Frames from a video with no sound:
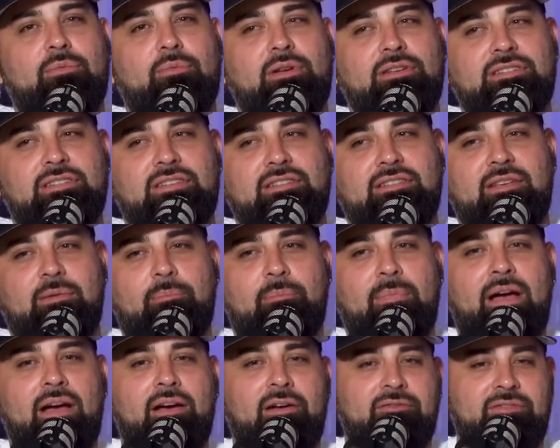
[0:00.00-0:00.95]
which is the
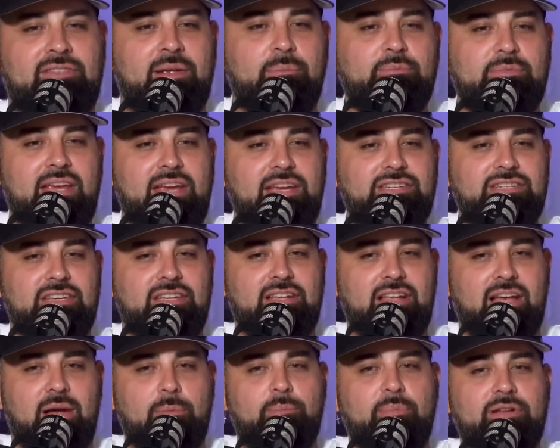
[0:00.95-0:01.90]
Mount of Temptation
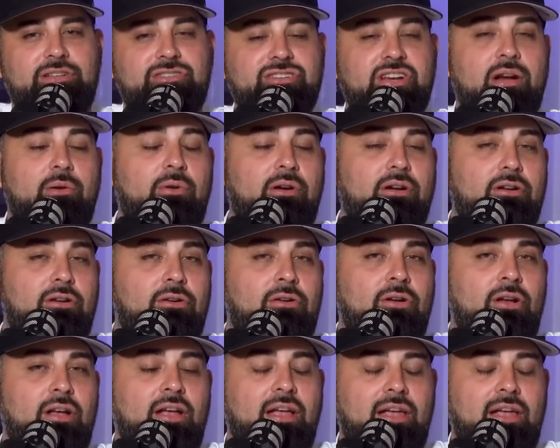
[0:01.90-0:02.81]
up in Jericho.